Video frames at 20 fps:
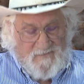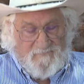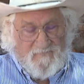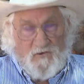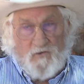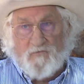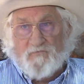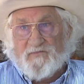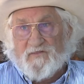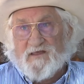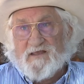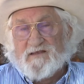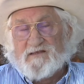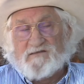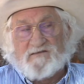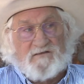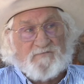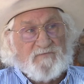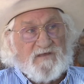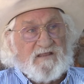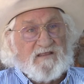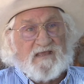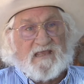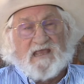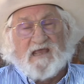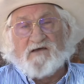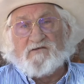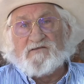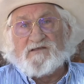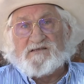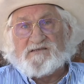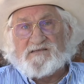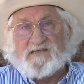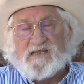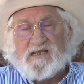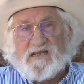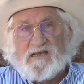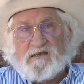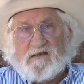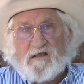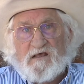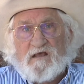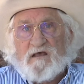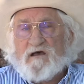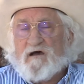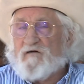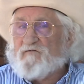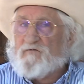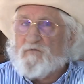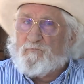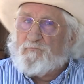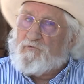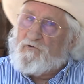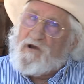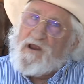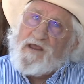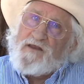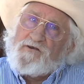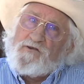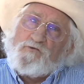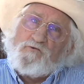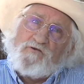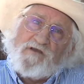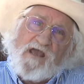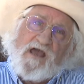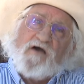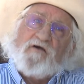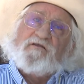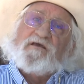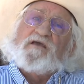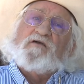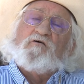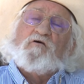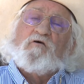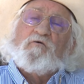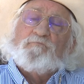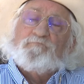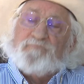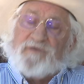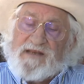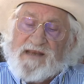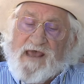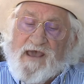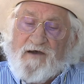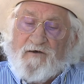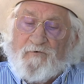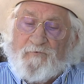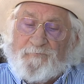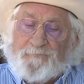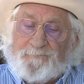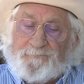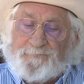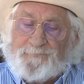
of all things, to be the county seat of a brand new county called Pinal.